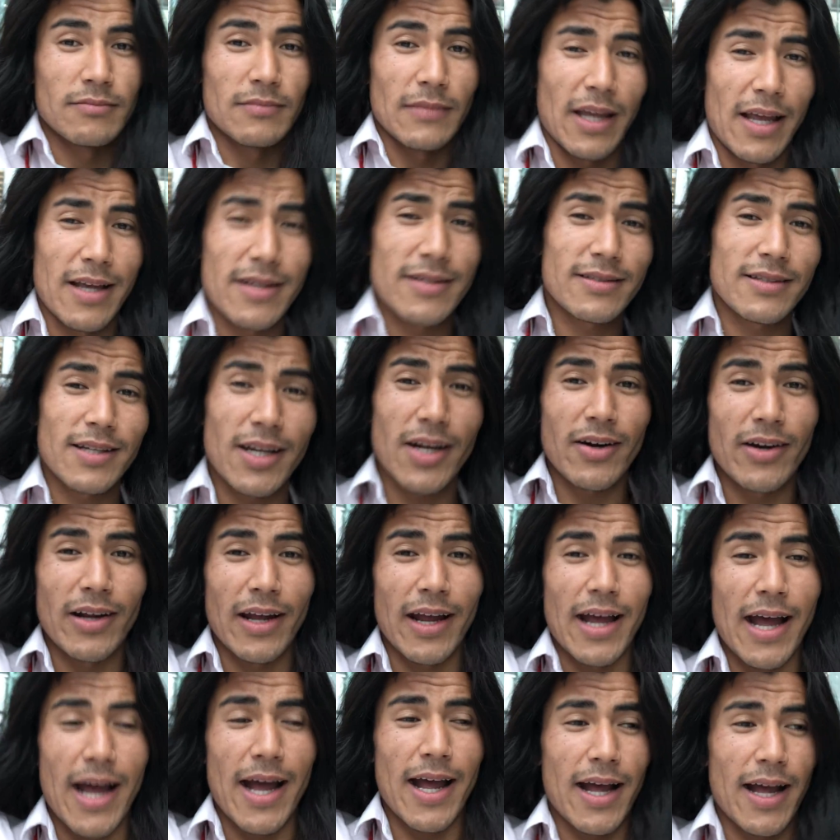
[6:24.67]
Is
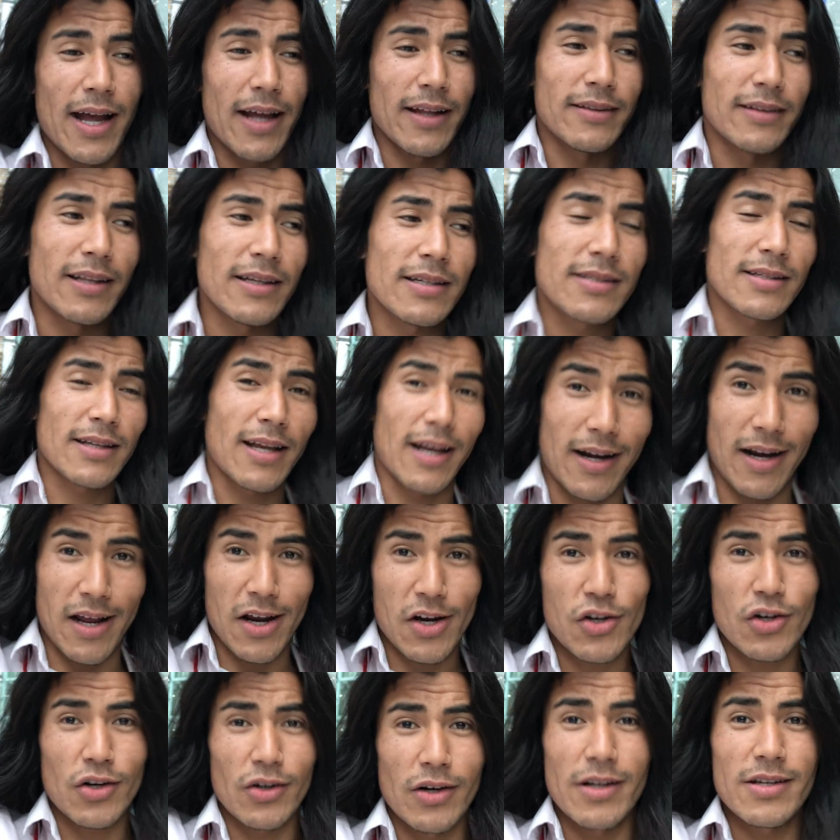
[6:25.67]
there a
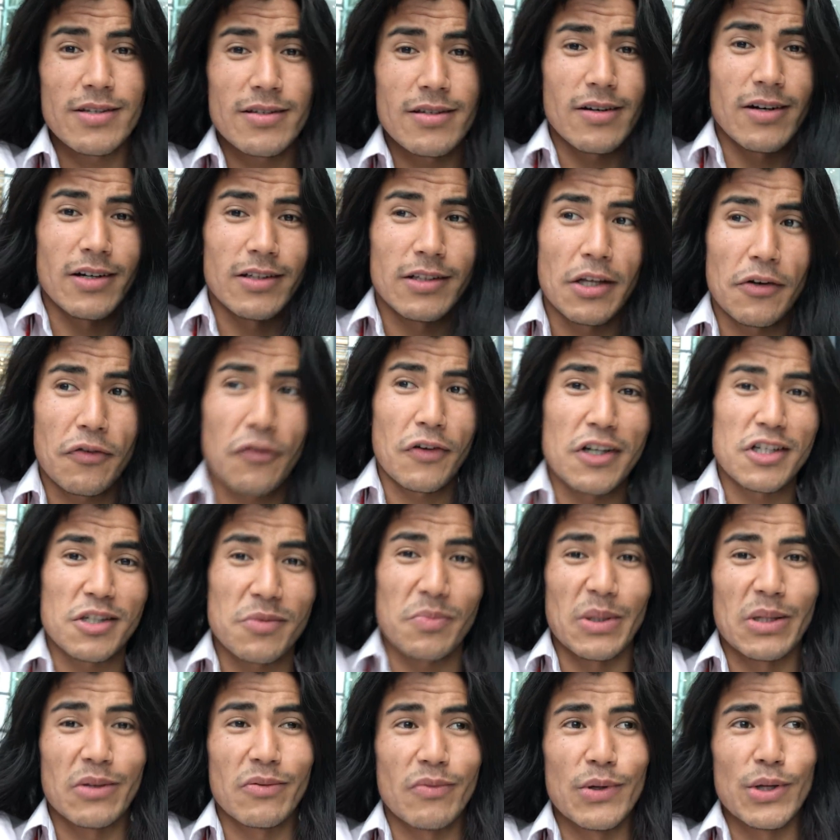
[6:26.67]
disconnection? Is there a difference
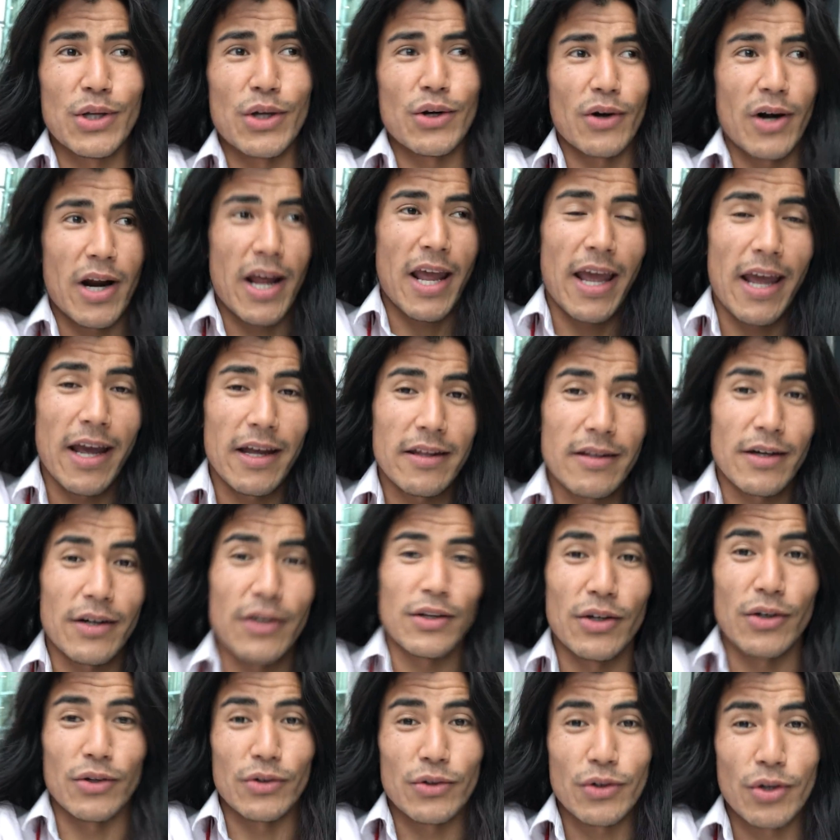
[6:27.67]
between your head and
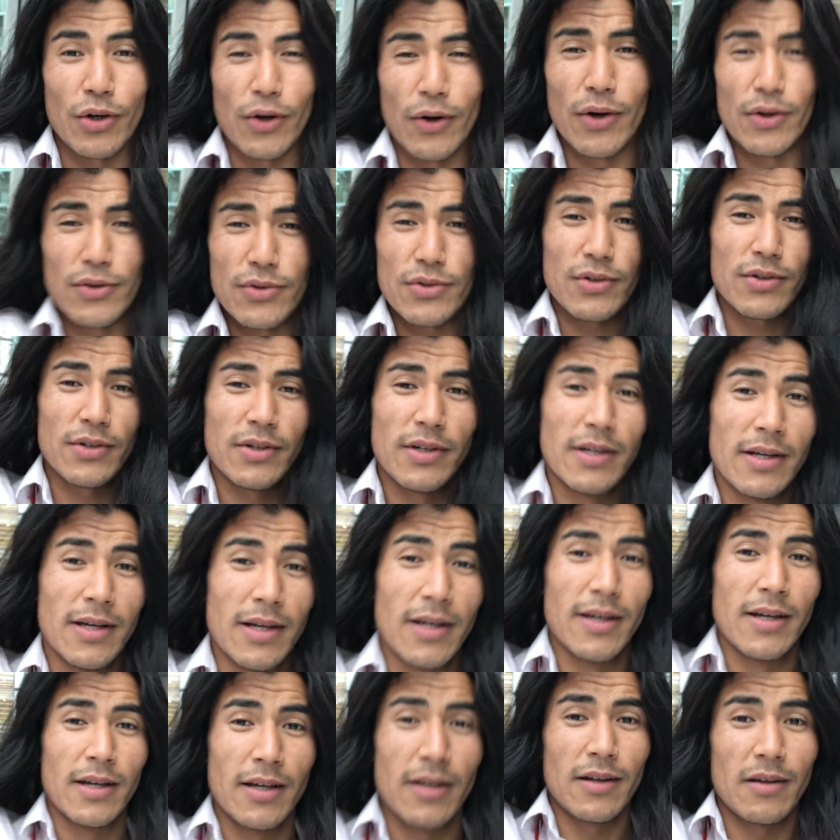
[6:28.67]
your toes?
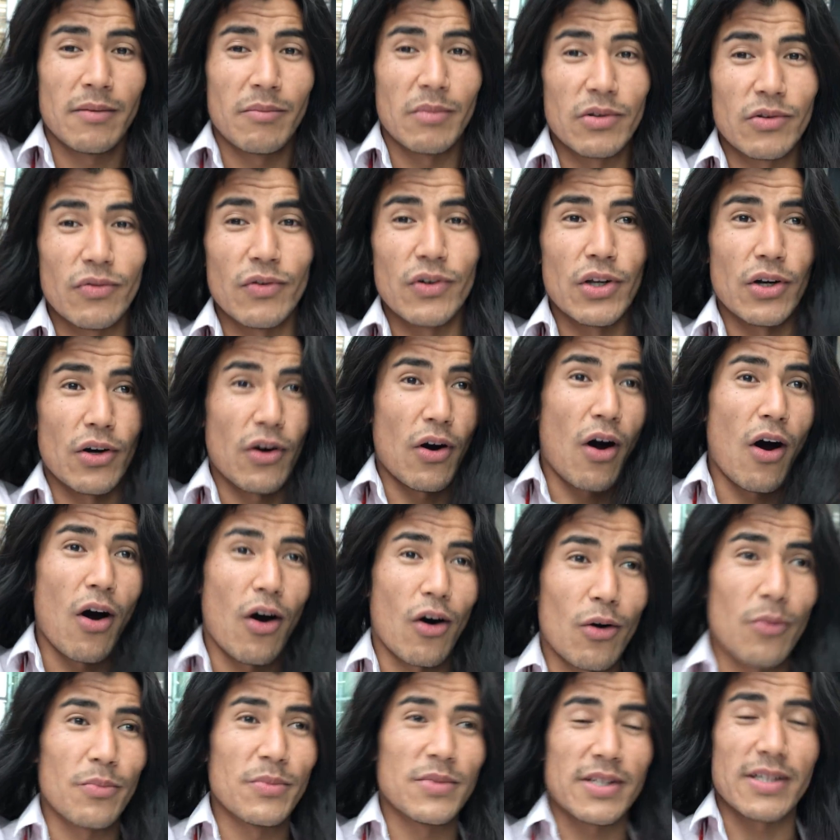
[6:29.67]
Between your
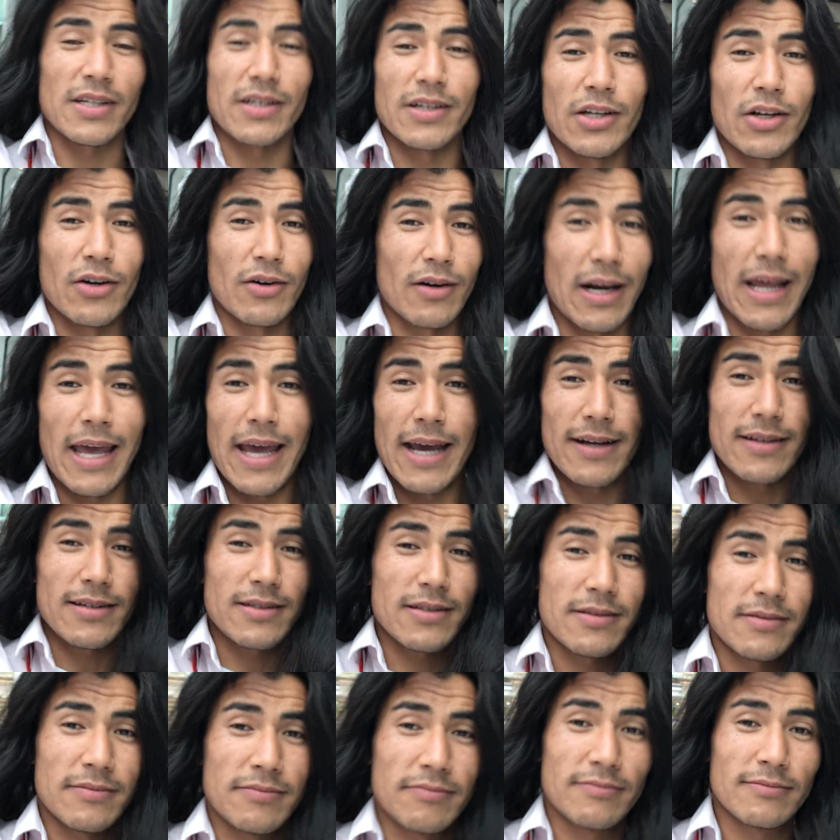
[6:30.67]
arms and your
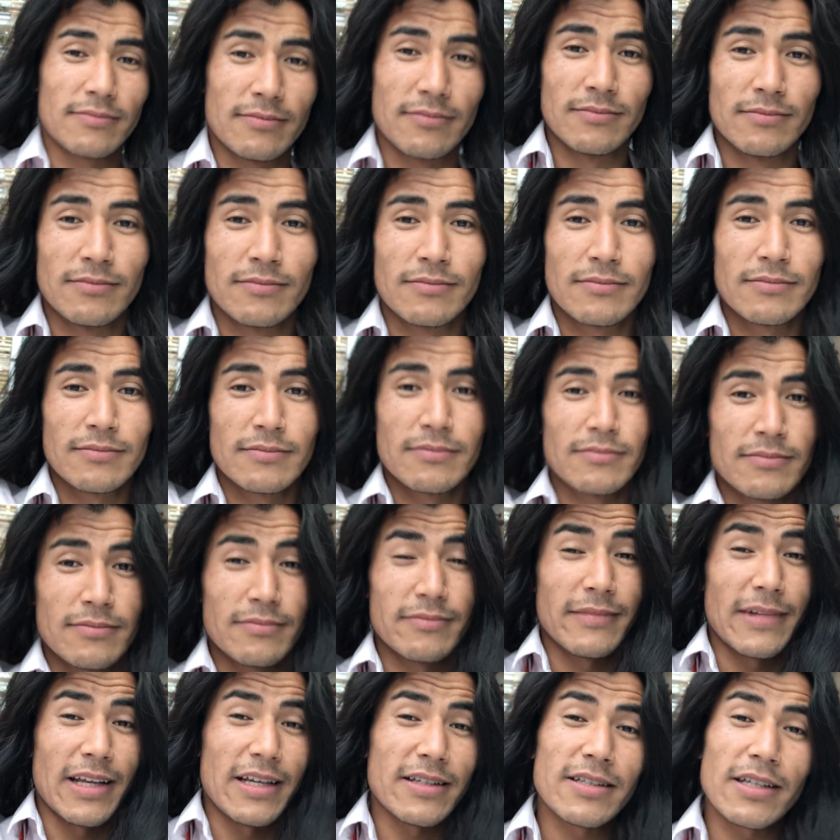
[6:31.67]
legs?
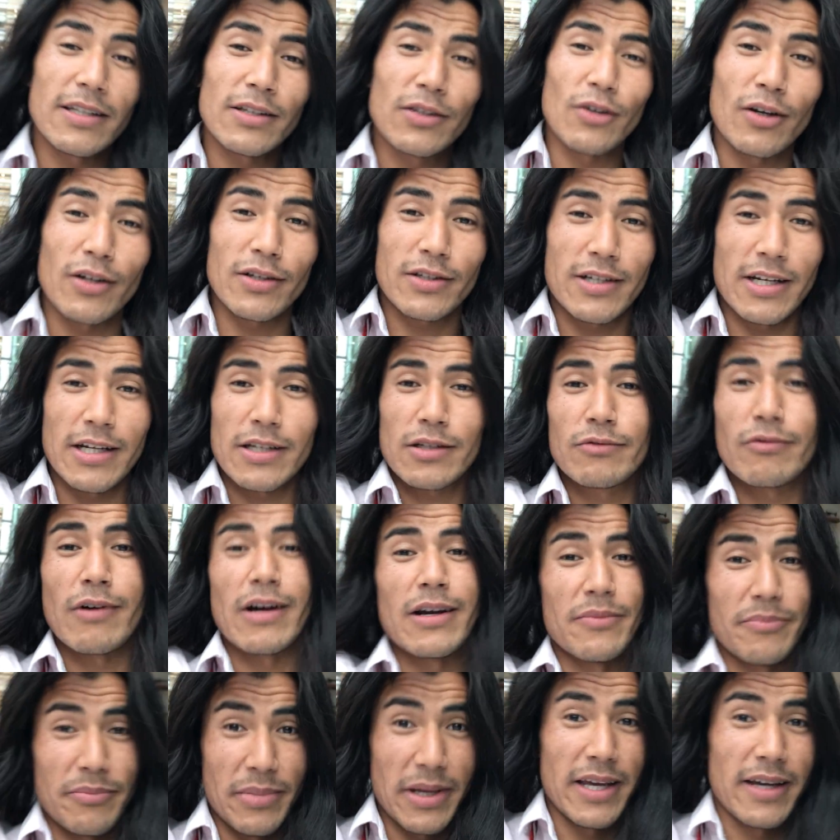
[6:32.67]
Is it not just
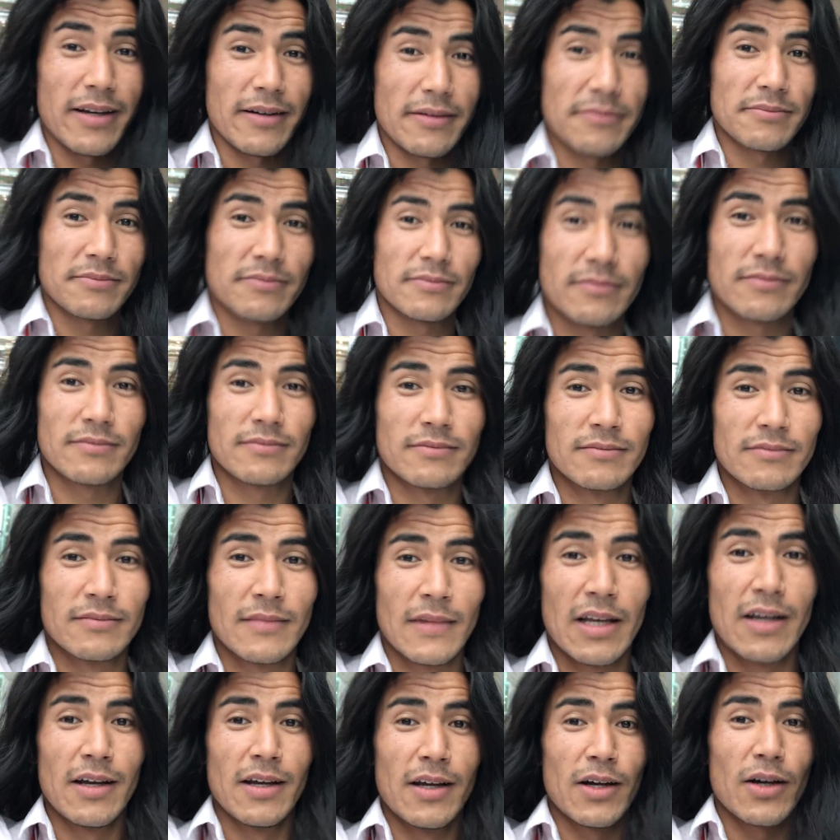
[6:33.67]
one being?
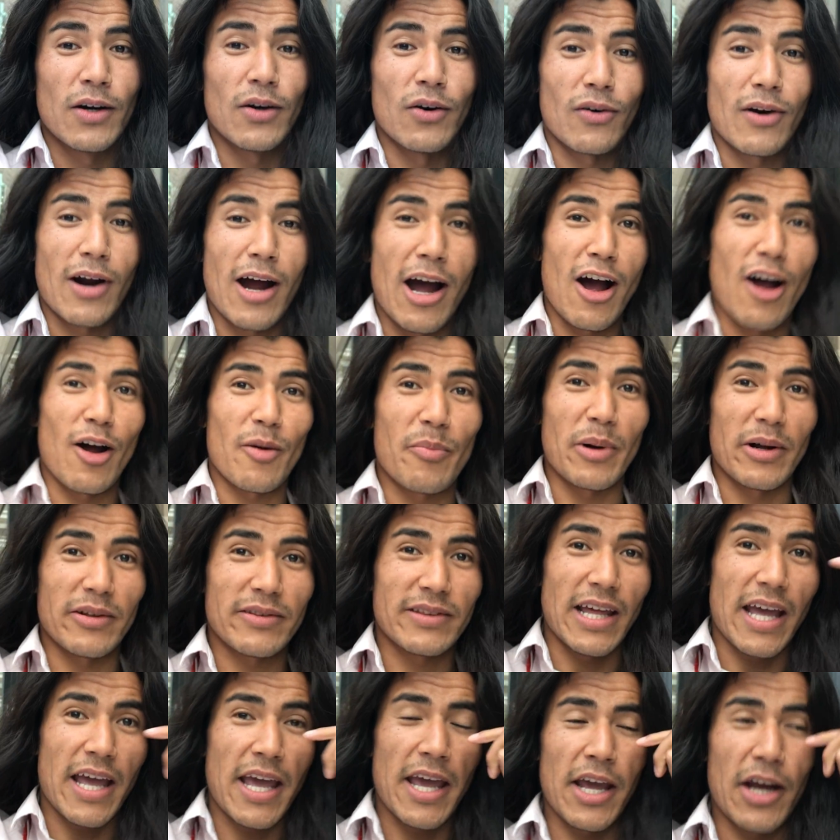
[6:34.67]
Or how
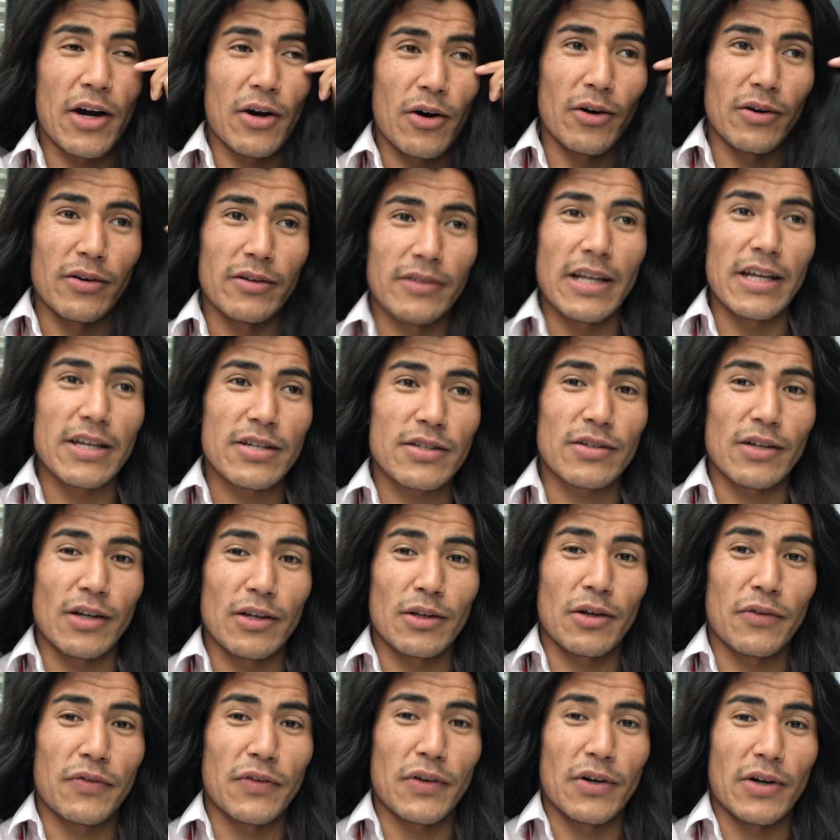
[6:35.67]
about the hair on this
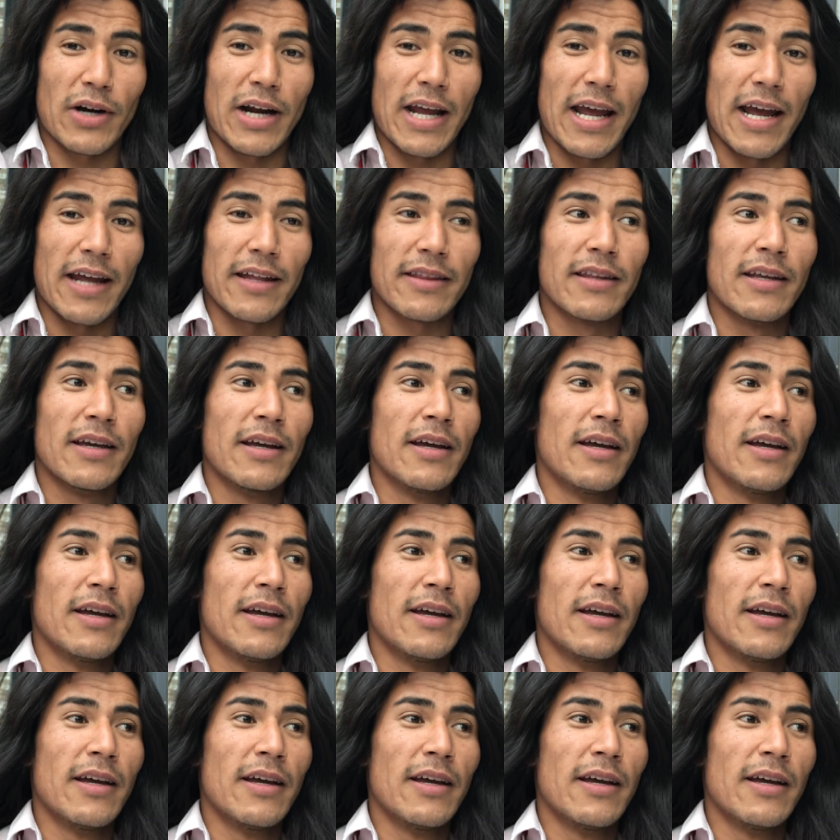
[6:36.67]
side of your head